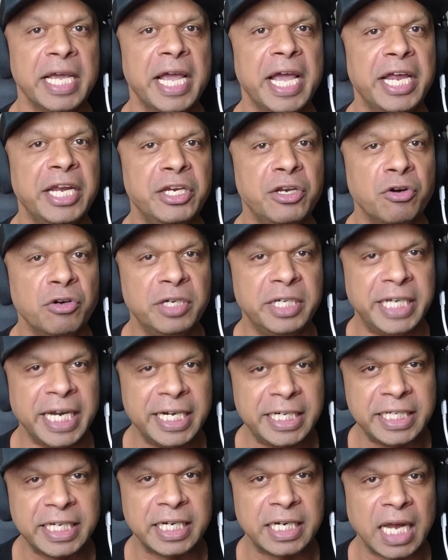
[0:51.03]
in your
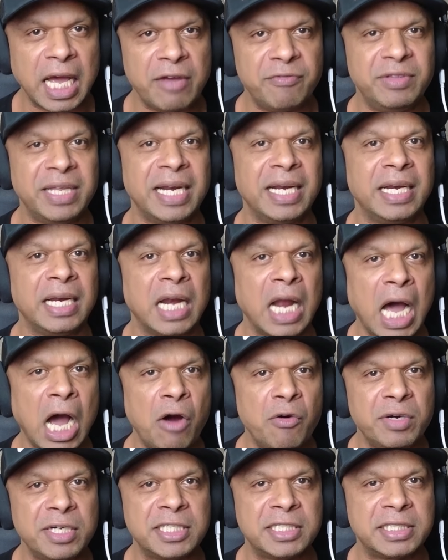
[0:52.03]
dating life, then
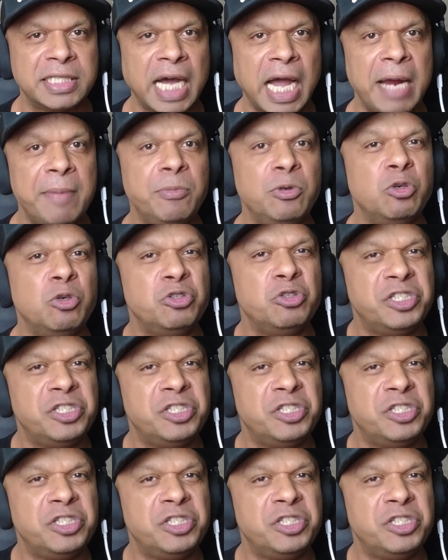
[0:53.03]
now it's time to